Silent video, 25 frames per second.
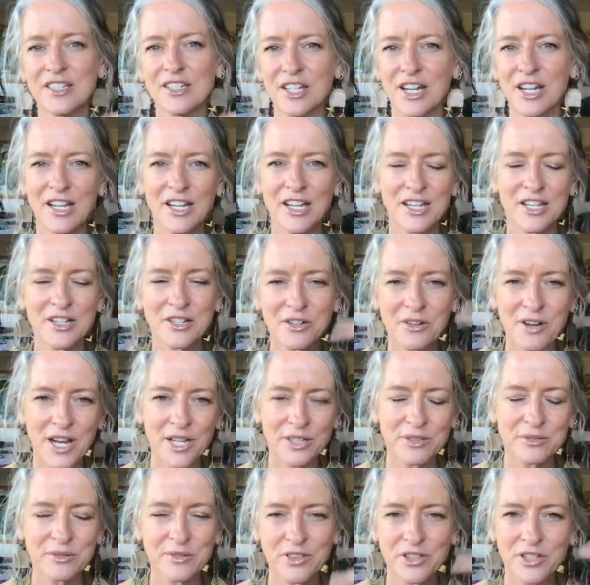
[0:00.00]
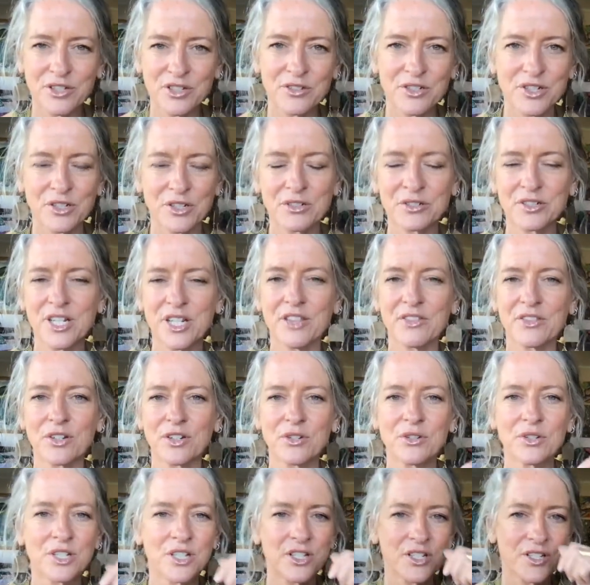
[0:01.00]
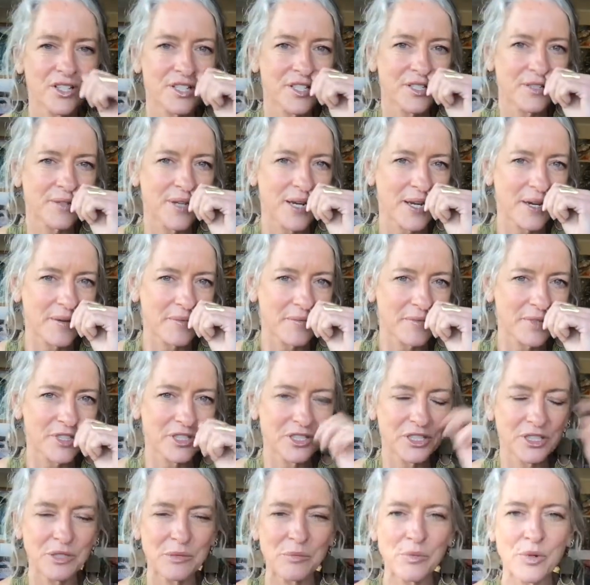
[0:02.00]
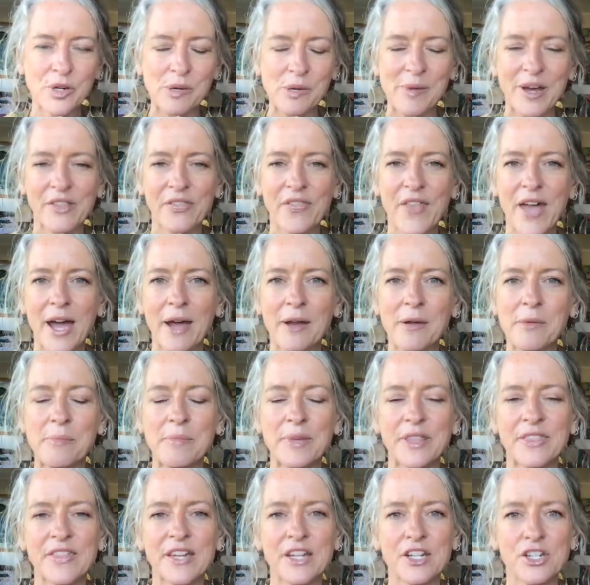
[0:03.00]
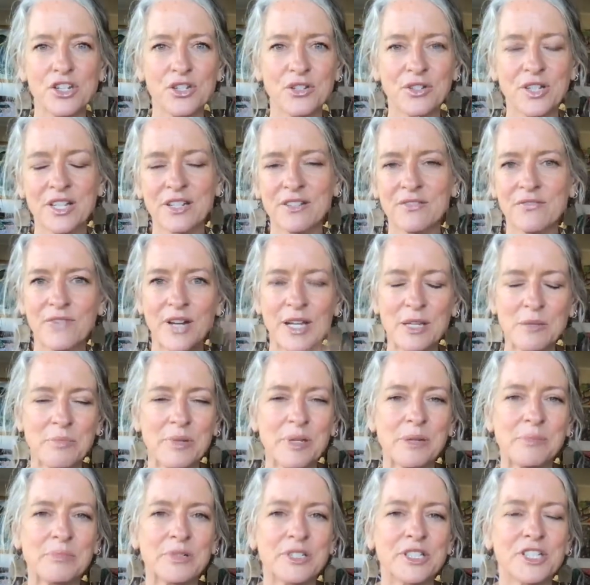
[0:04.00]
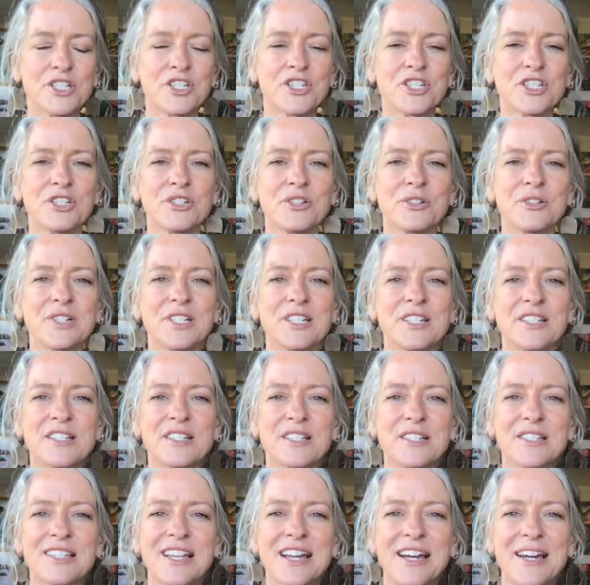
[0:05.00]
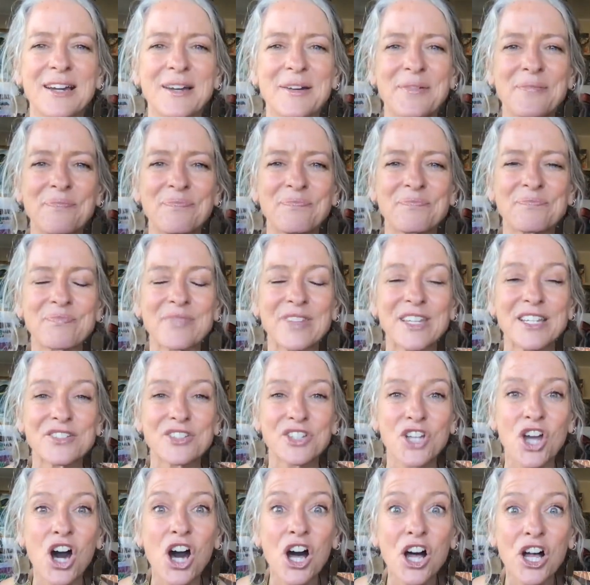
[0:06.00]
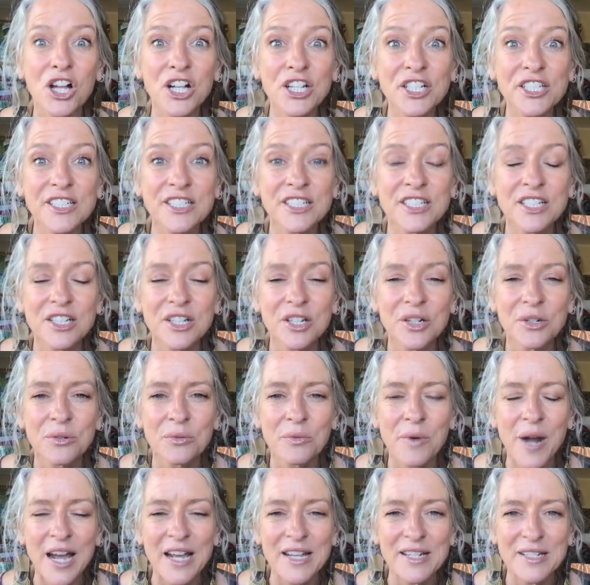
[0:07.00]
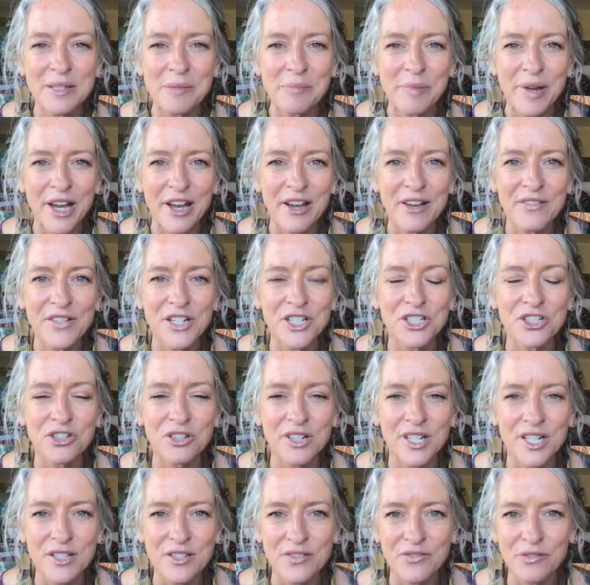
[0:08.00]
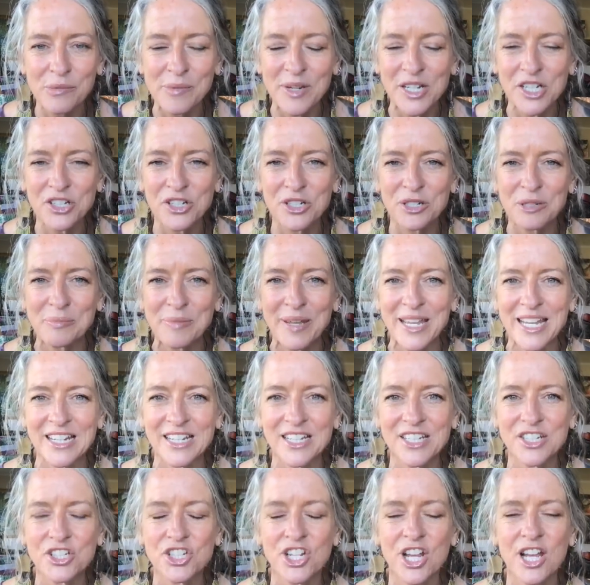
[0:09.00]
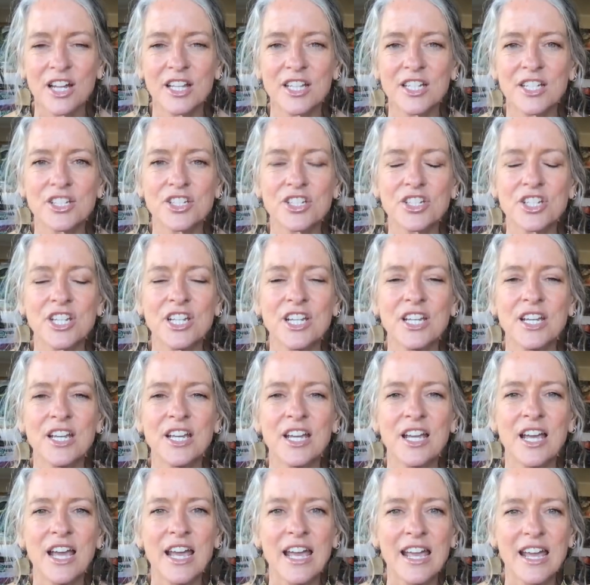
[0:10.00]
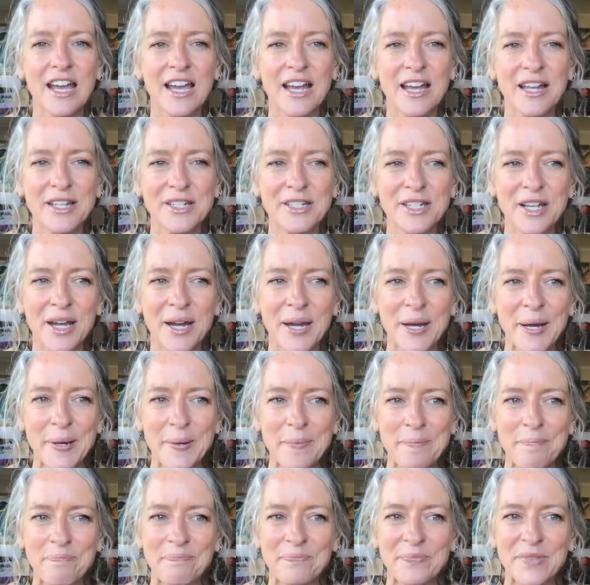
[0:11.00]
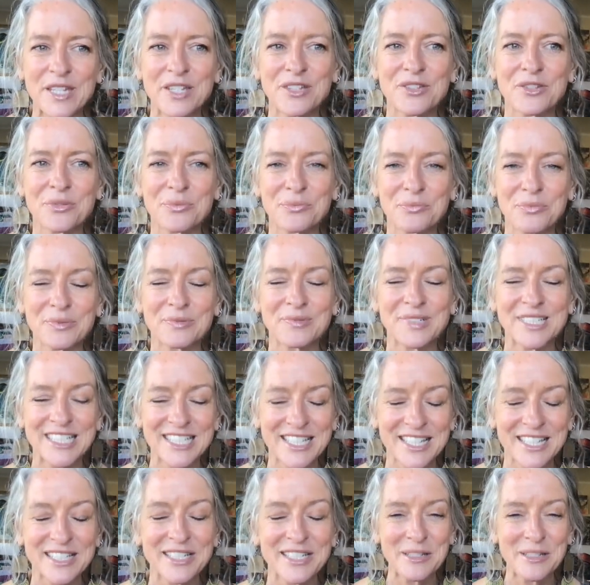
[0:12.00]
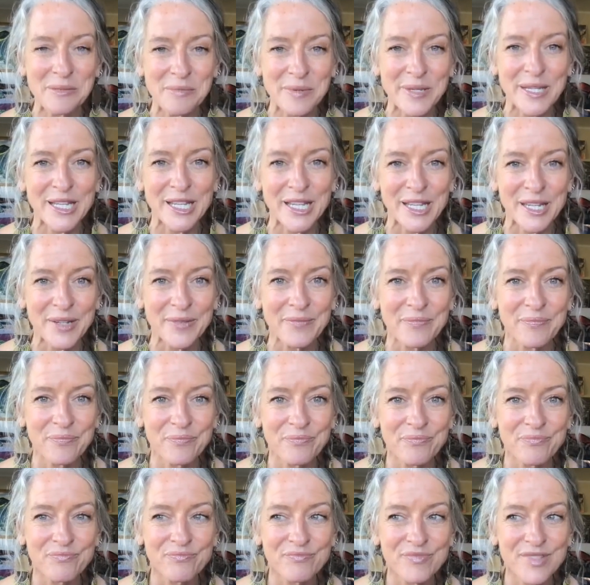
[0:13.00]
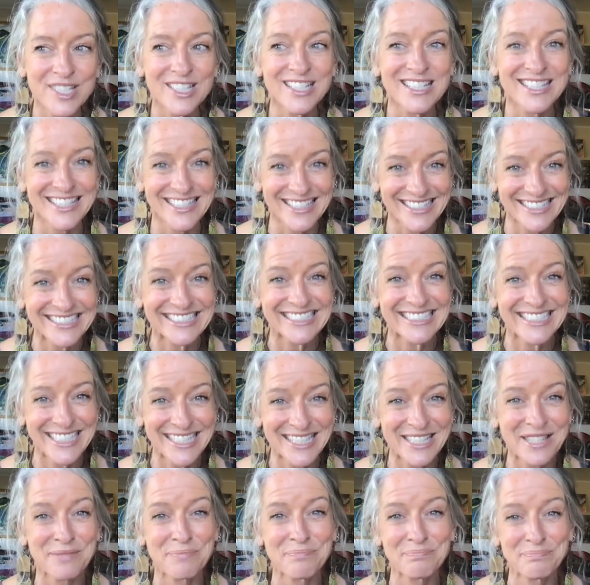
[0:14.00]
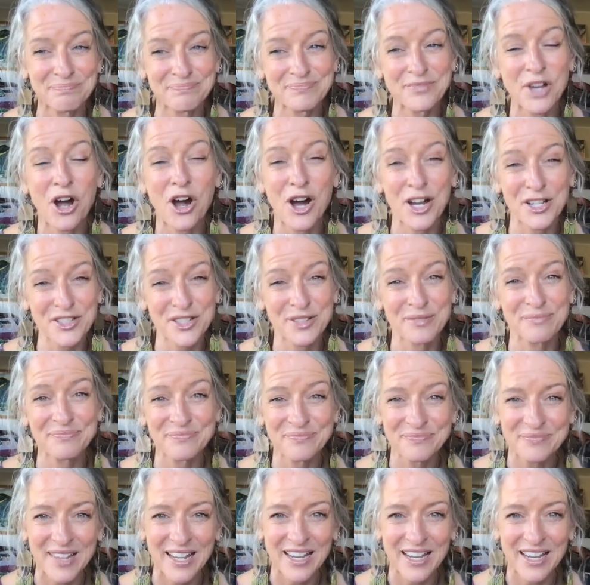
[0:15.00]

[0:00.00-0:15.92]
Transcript: I interact with you to create the course. Um, you'll learn more about that, but that you can invite people into. It's um, it's called Rise Above: A Transformational Painting Challenge, and um, it's it's to be it's it's awesome.